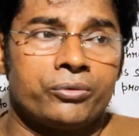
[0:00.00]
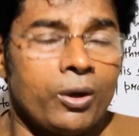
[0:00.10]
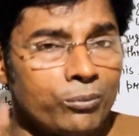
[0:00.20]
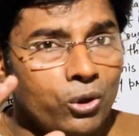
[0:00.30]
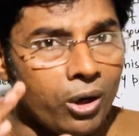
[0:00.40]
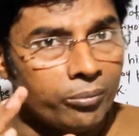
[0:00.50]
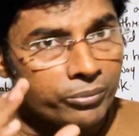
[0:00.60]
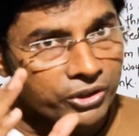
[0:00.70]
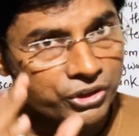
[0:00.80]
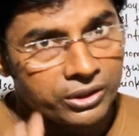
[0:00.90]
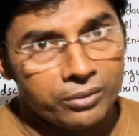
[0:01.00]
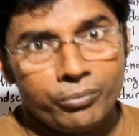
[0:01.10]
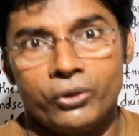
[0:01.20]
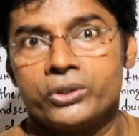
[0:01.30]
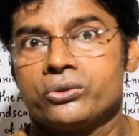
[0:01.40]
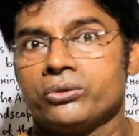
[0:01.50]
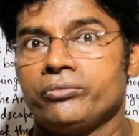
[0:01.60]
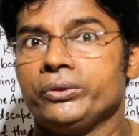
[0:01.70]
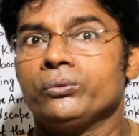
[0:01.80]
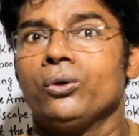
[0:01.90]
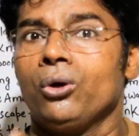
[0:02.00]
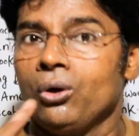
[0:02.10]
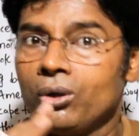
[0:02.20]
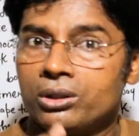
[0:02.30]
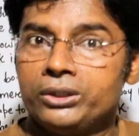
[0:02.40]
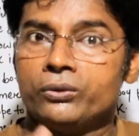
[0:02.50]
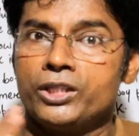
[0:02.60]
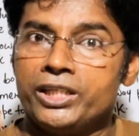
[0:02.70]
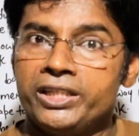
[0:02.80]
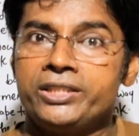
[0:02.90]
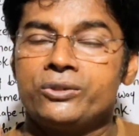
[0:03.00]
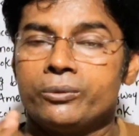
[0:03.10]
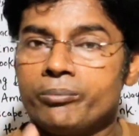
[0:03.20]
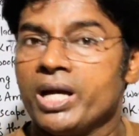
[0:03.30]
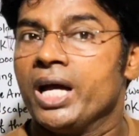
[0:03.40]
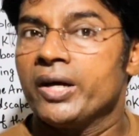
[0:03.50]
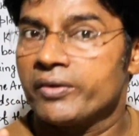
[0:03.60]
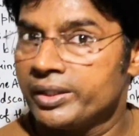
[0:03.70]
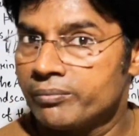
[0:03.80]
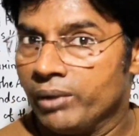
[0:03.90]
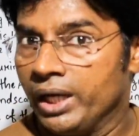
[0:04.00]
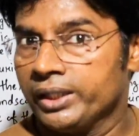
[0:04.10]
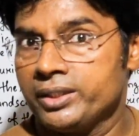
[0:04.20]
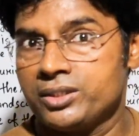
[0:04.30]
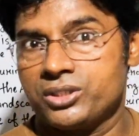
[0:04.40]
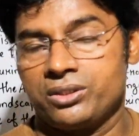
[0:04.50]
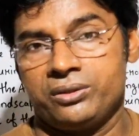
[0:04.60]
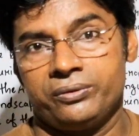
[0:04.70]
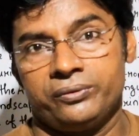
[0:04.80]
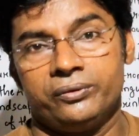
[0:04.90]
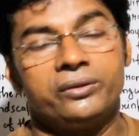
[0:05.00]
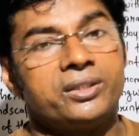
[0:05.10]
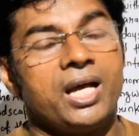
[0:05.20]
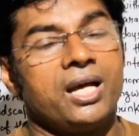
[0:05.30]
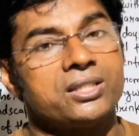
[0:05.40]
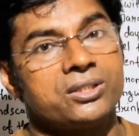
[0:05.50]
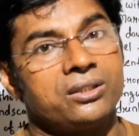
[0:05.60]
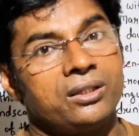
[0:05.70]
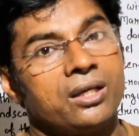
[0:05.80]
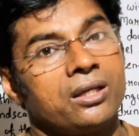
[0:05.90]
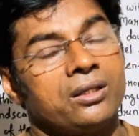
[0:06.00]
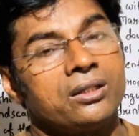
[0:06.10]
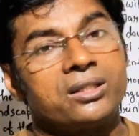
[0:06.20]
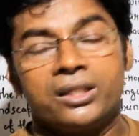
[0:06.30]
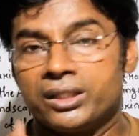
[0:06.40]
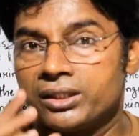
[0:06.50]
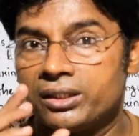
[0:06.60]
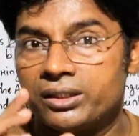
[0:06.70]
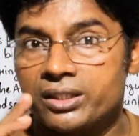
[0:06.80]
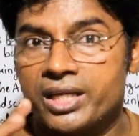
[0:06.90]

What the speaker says: from competition point of view, all you need to bear in mind that Colonel